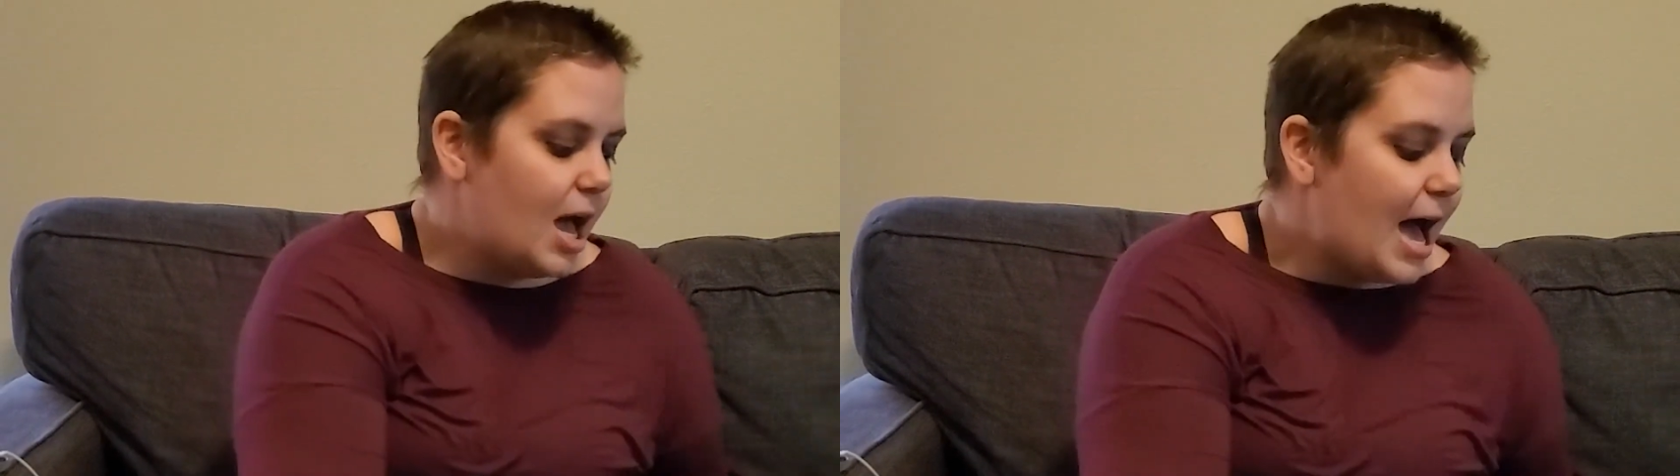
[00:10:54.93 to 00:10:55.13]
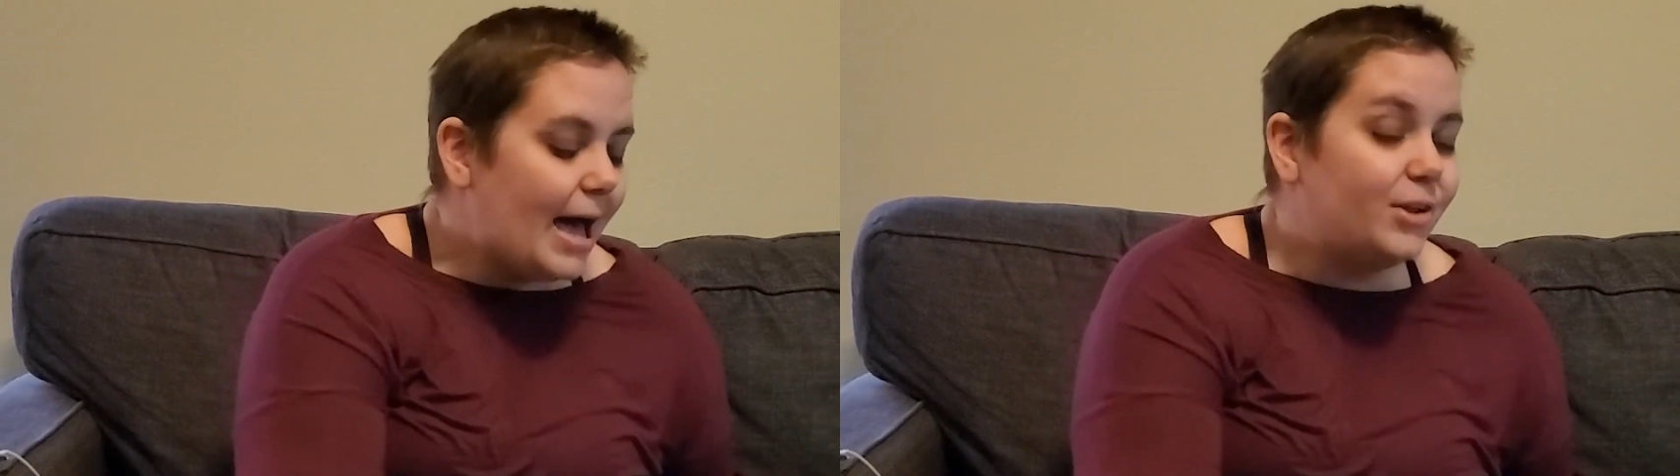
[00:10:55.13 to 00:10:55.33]

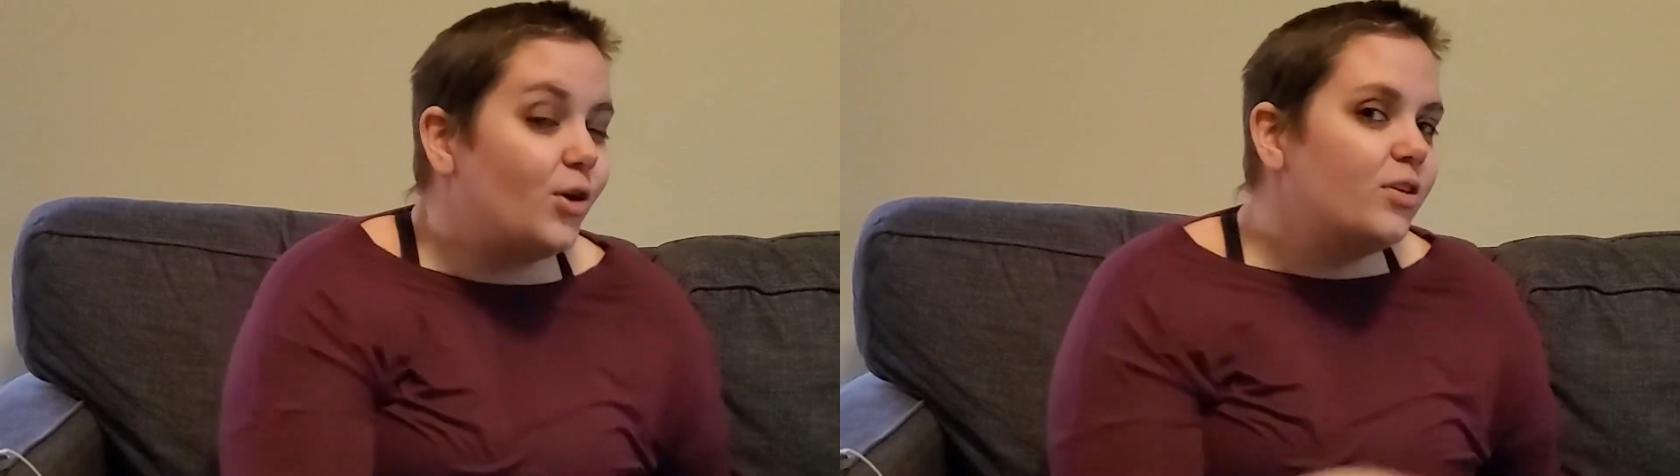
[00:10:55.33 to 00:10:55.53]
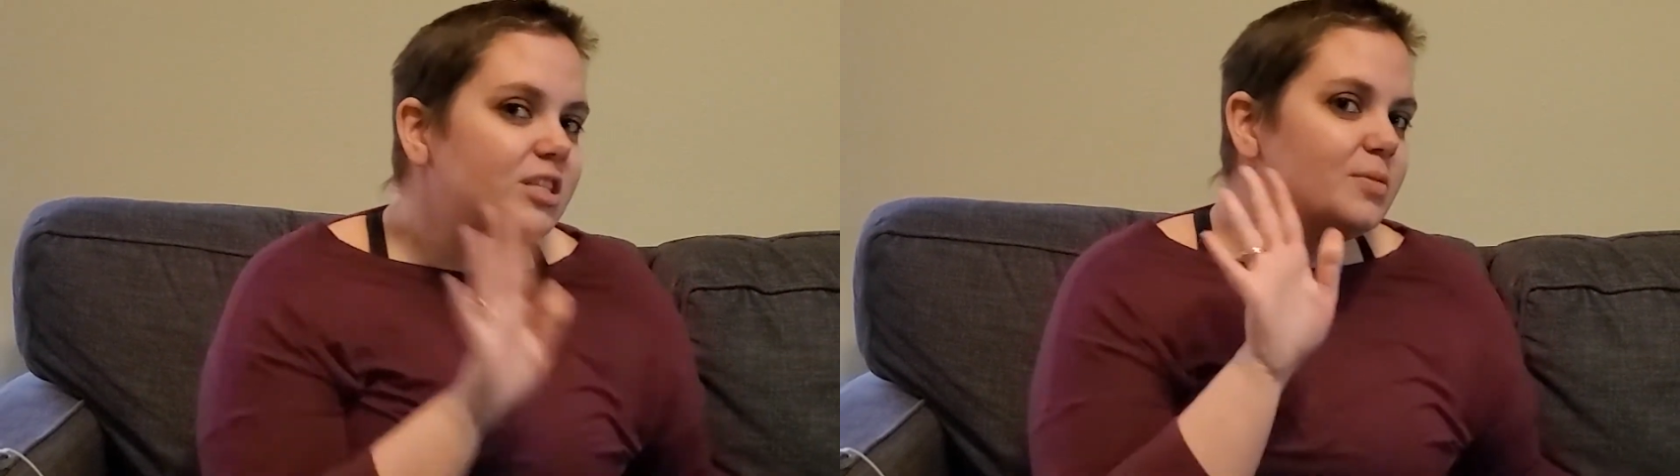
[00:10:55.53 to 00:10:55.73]
I know
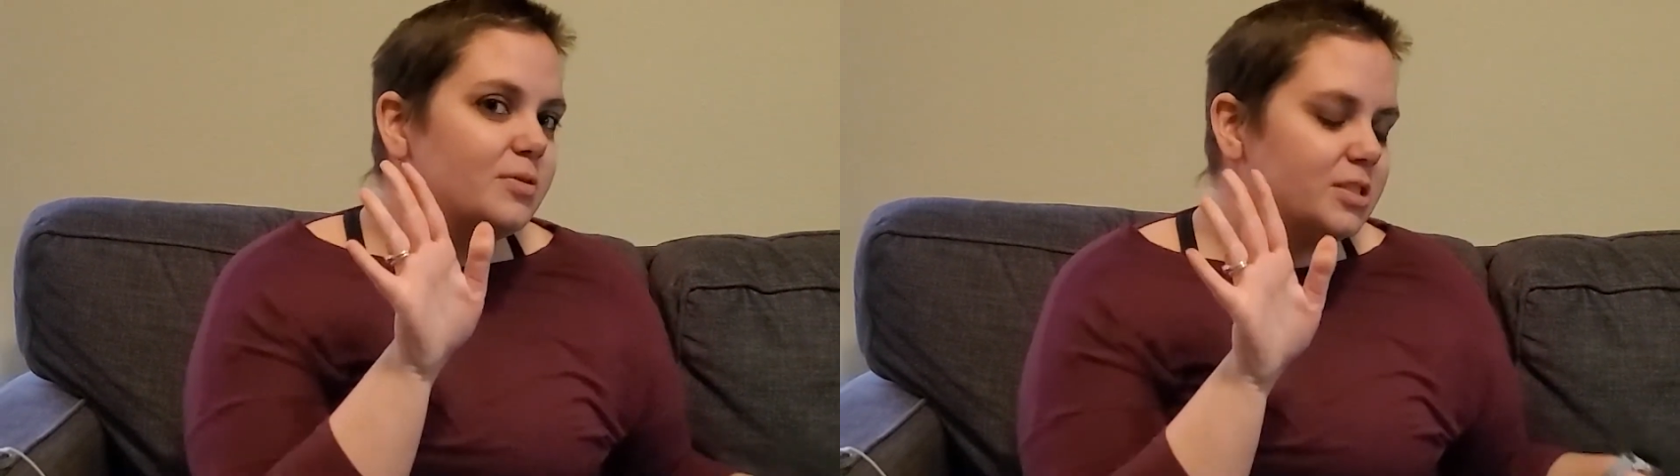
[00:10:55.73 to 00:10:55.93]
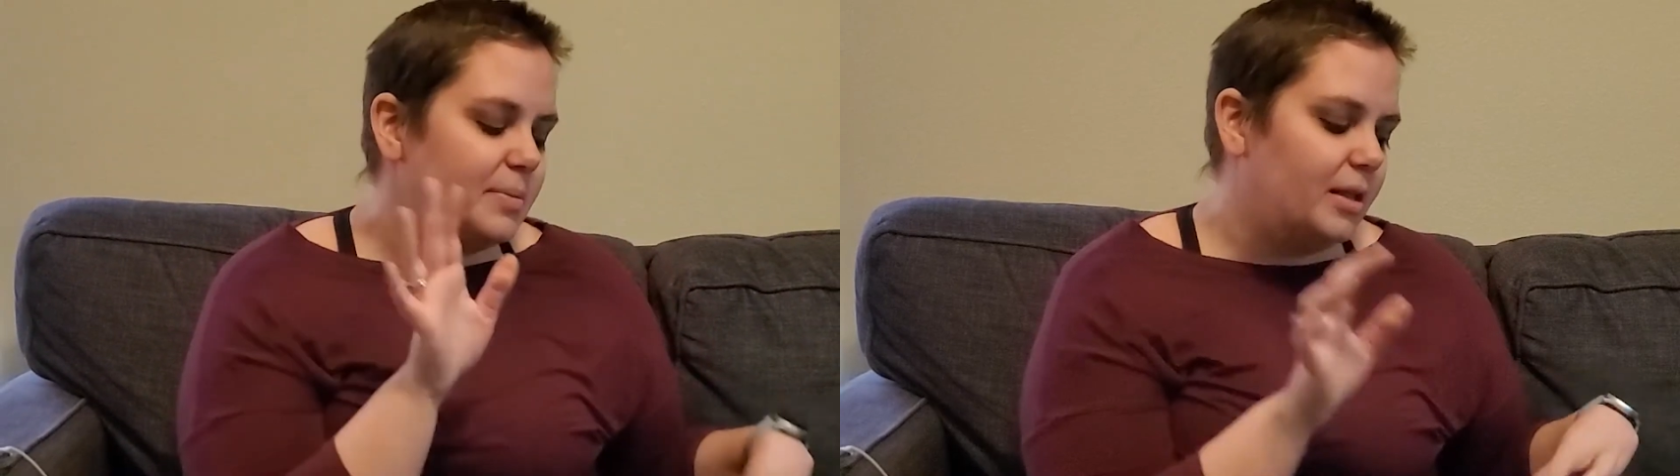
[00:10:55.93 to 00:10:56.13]
there's
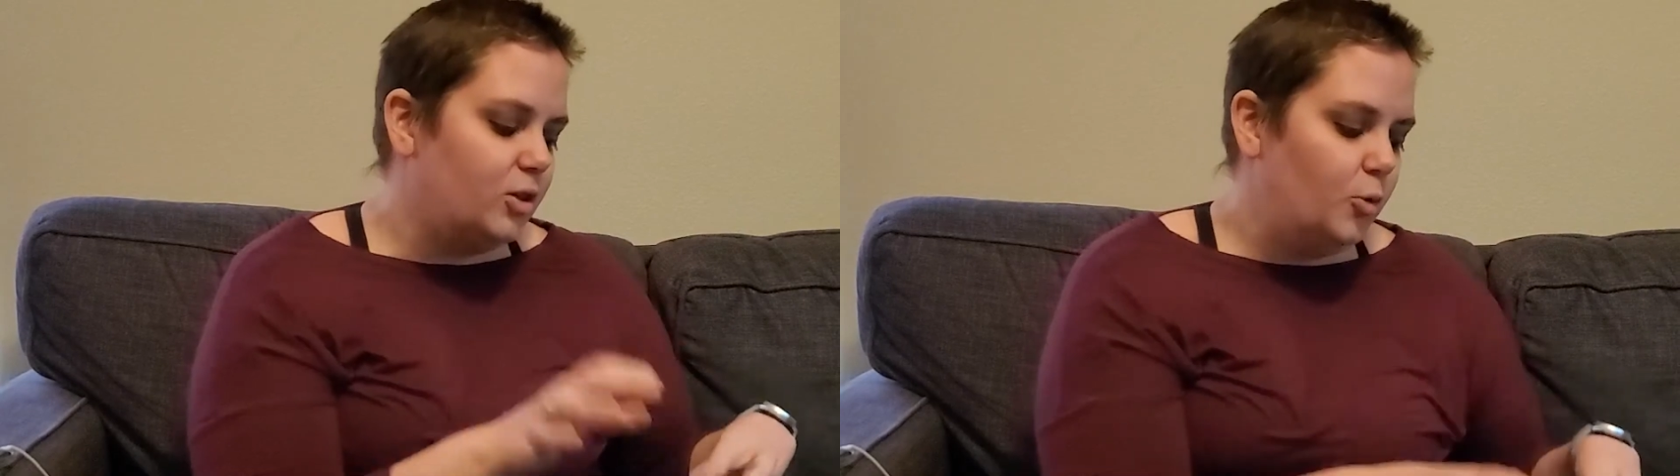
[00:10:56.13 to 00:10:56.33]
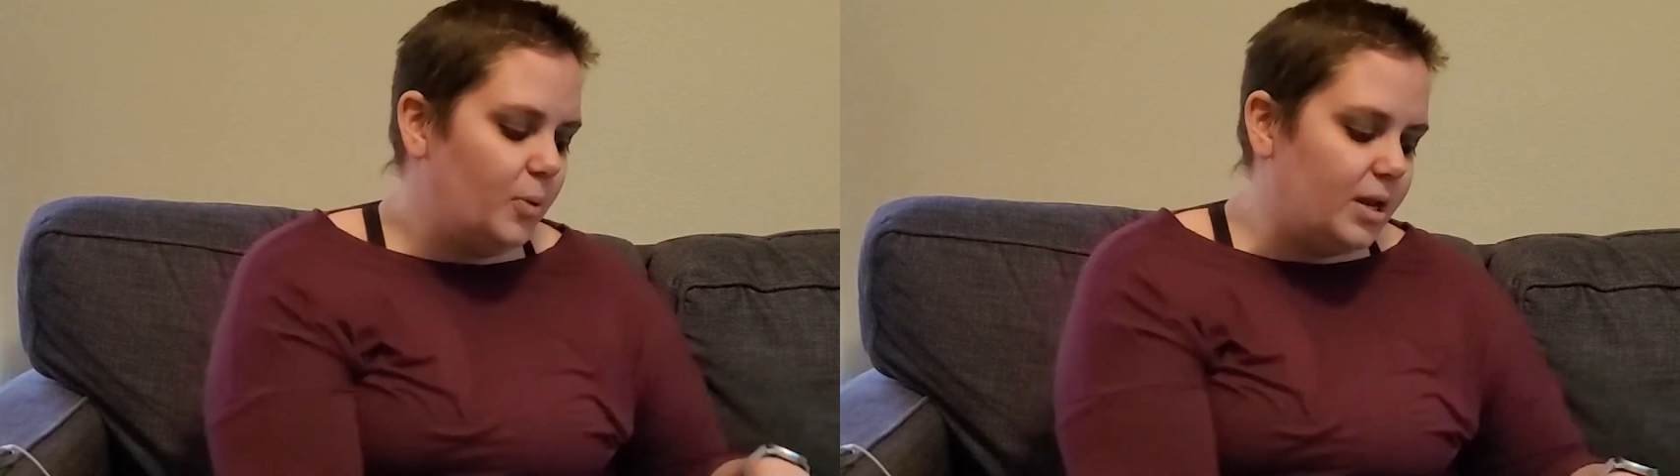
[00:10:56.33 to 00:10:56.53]
supposed to be a
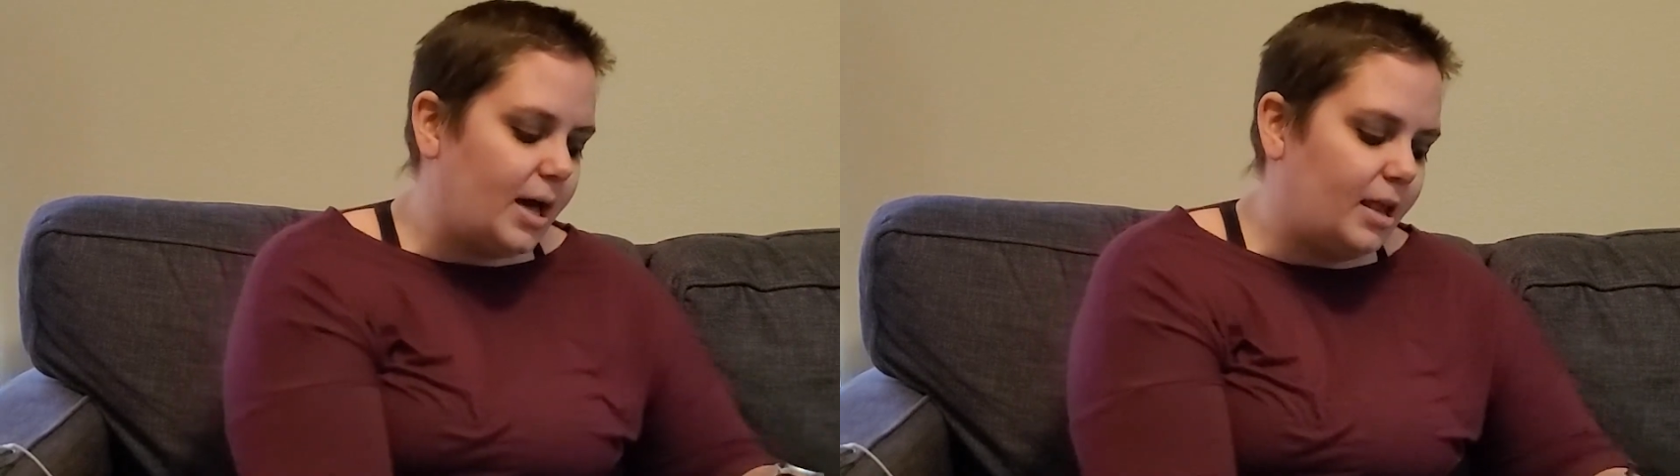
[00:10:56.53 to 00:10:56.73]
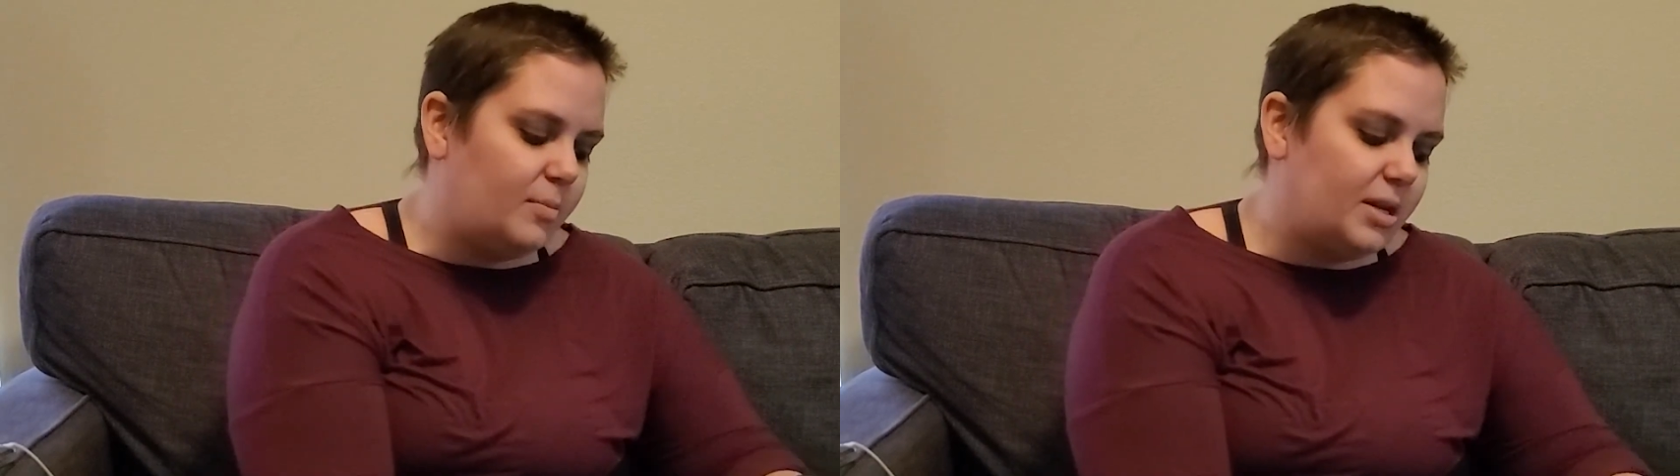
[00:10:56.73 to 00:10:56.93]
Lupin
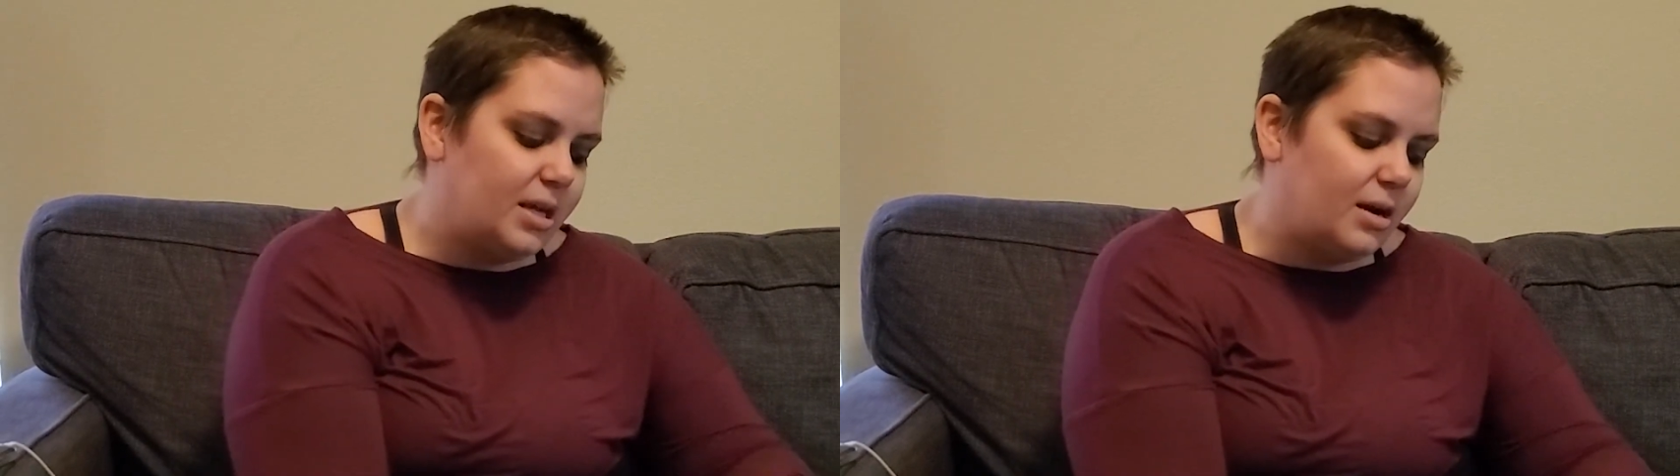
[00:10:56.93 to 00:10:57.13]
item in here,